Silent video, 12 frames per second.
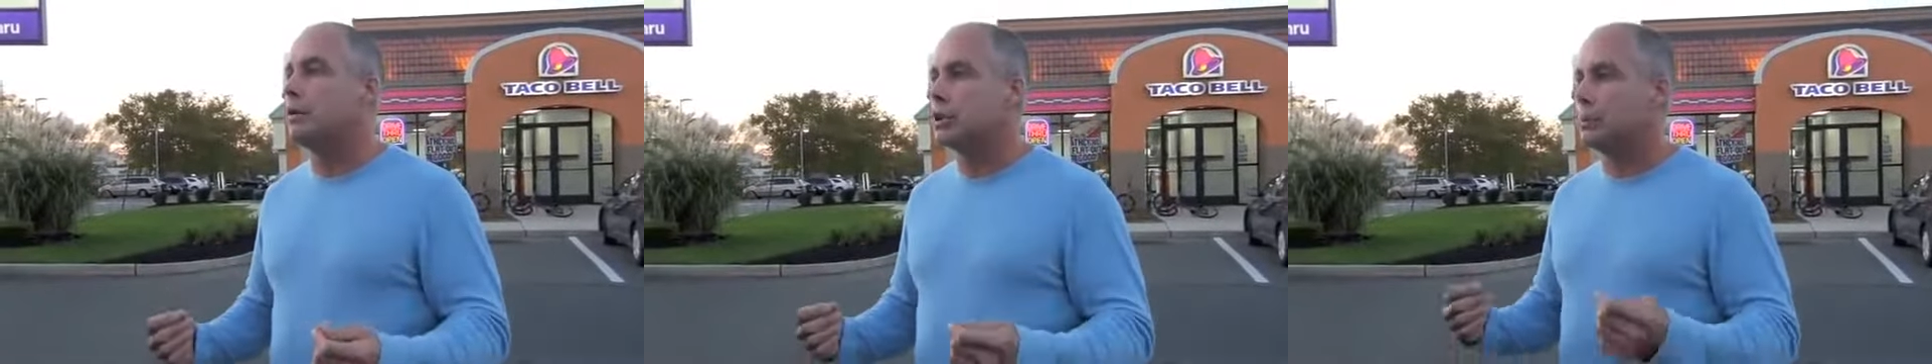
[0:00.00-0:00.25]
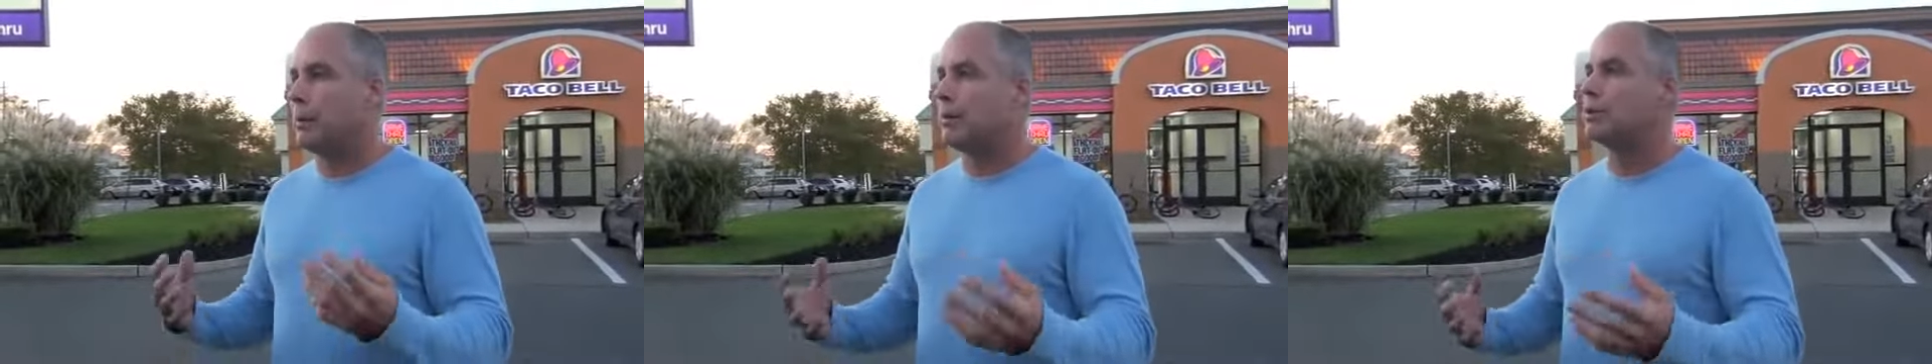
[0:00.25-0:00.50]

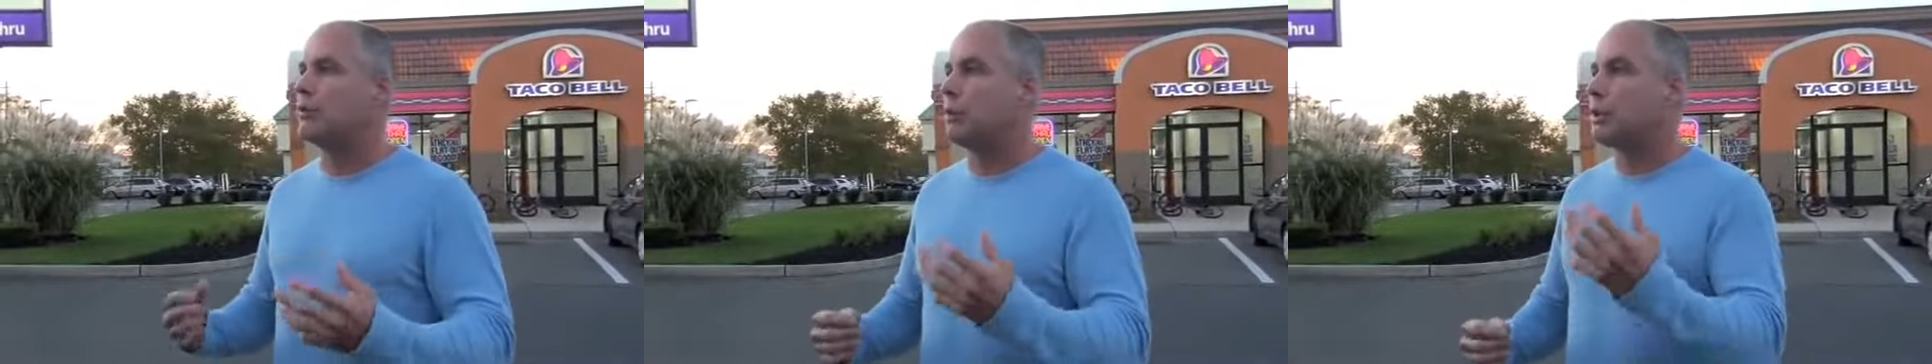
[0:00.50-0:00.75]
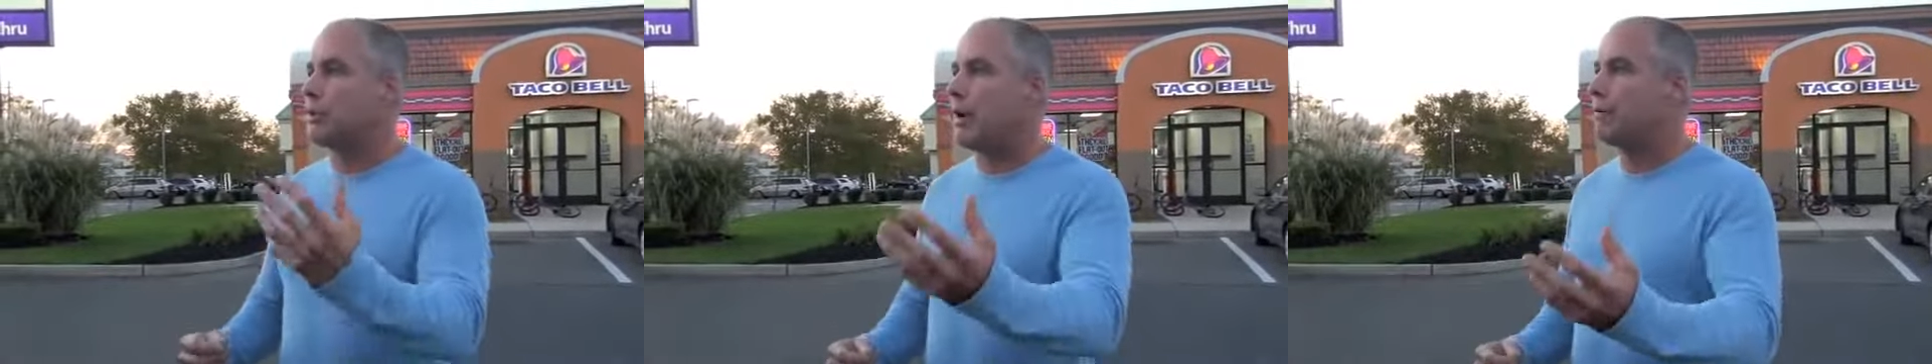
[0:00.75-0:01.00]
spirits of
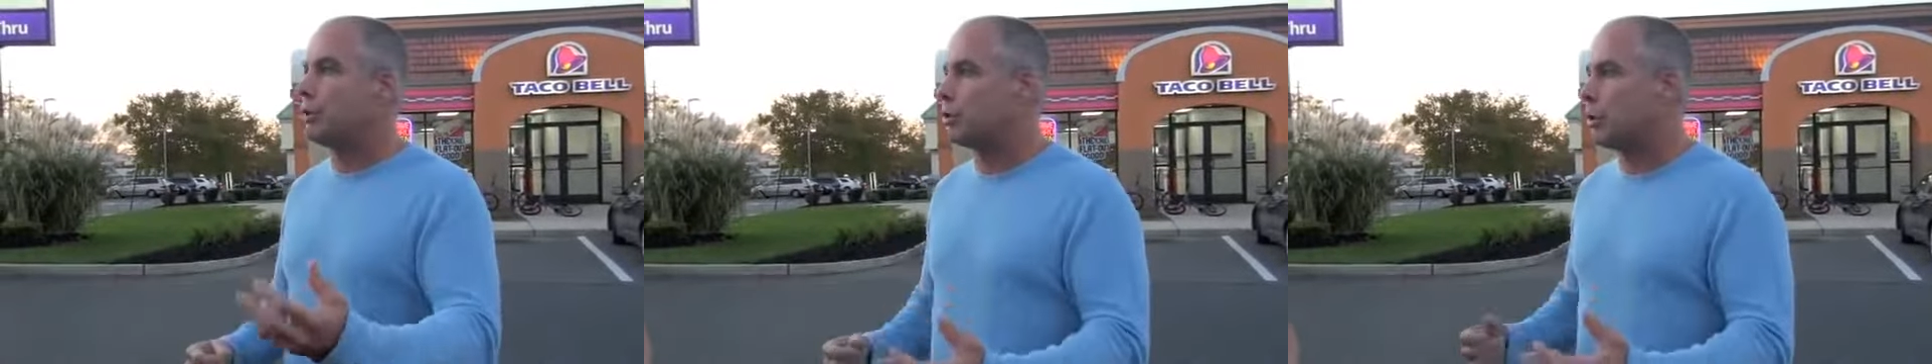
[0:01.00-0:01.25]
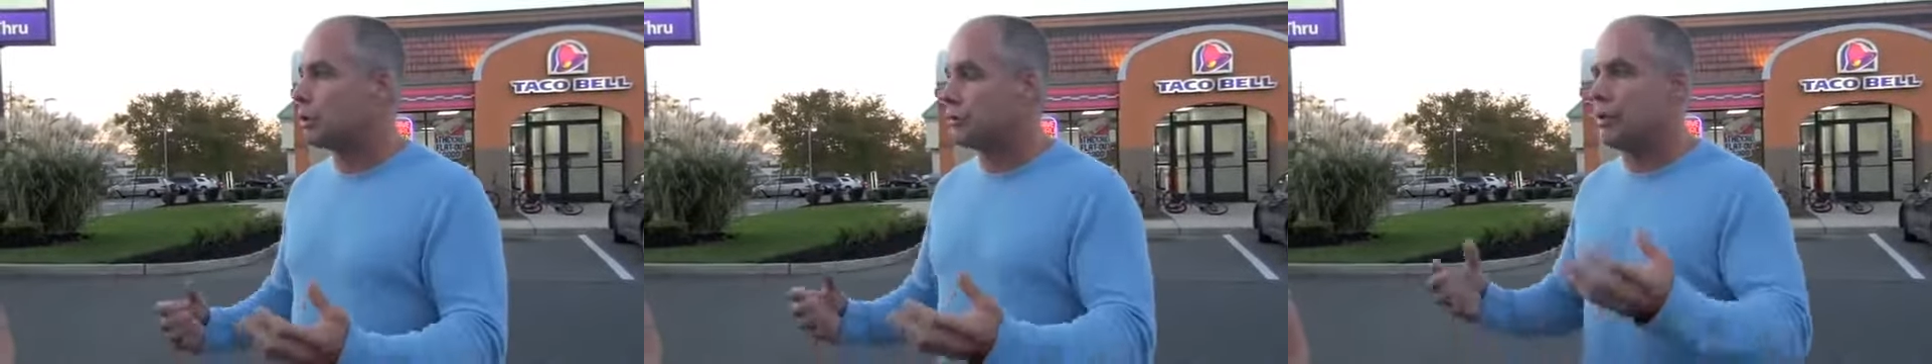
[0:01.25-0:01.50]
witchcraft and
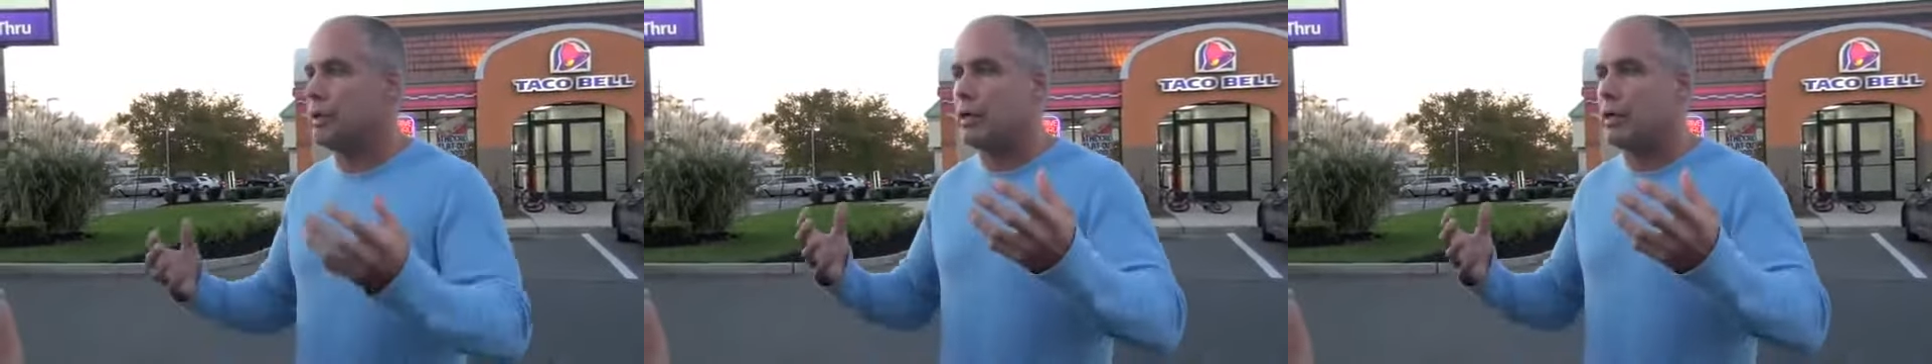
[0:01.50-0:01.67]
sorcery.